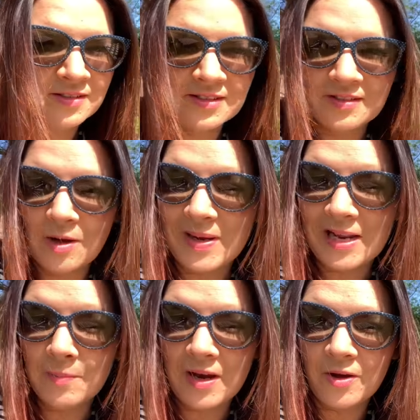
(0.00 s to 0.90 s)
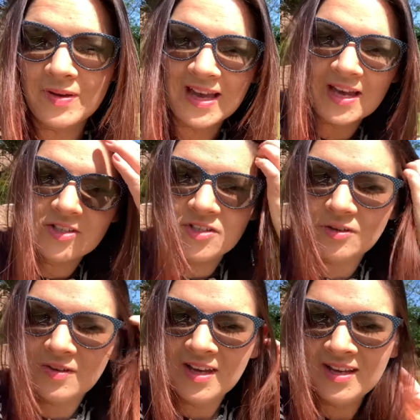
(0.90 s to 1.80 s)
So that'll be linked below in case
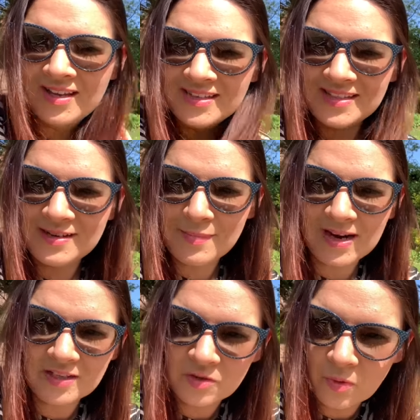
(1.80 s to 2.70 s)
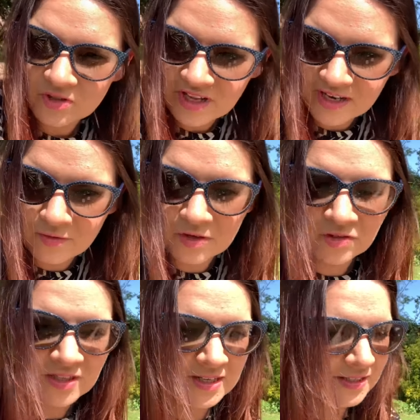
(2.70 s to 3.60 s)
you didn't manage to watch that and you're interested to